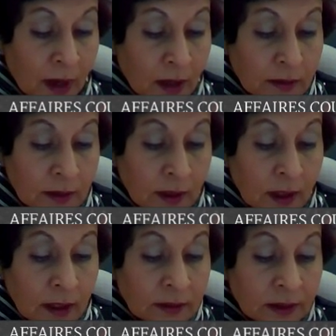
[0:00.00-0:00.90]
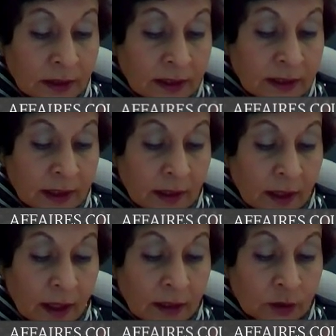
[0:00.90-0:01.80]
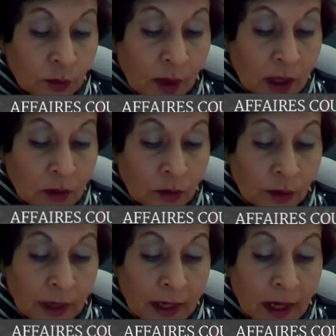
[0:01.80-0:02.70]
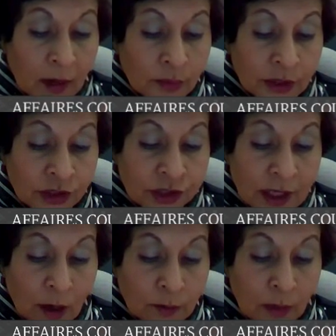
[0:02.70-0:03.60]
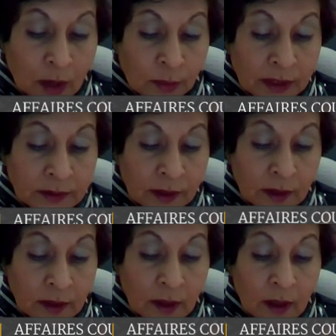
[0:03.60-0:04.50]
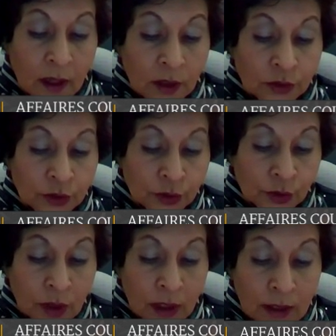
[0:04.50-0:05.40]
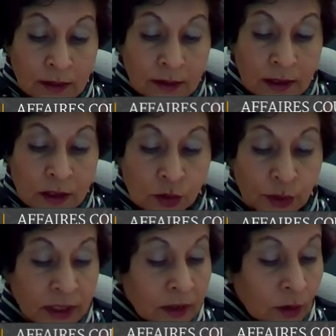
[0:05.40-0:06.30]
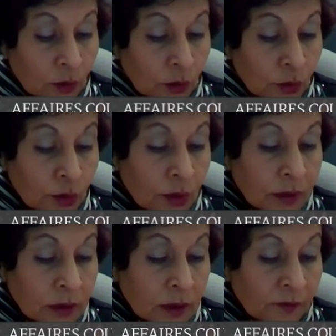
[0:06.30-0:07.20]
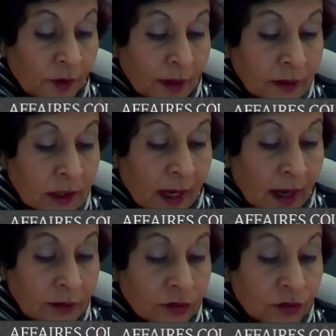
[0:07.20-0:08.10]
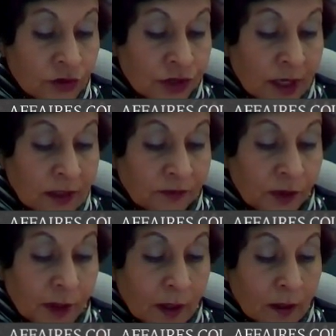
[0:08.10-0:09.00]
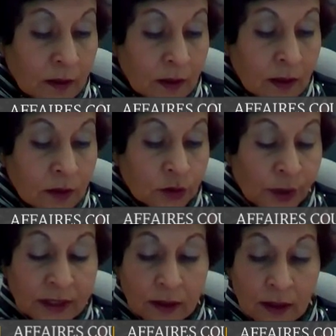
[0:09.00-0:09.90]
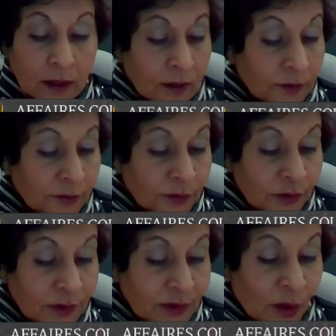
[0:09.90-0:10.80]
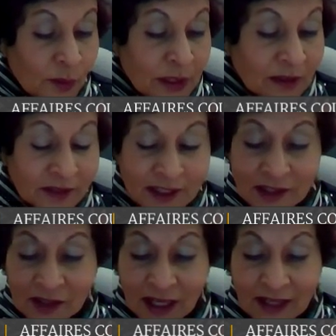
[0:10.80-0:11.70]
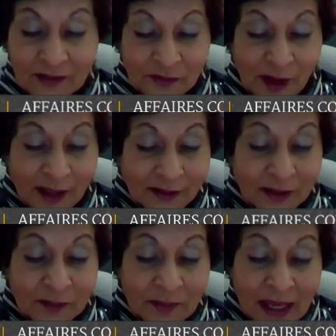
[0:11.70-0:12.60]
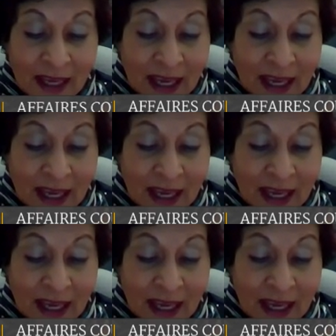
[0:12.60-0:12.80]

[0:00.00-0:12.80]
bilateral visit to the Caribbean at the Port of Spain, Trinidad and Tobago, and Bridgetown, Barbados, from January 18th to 24th, 2020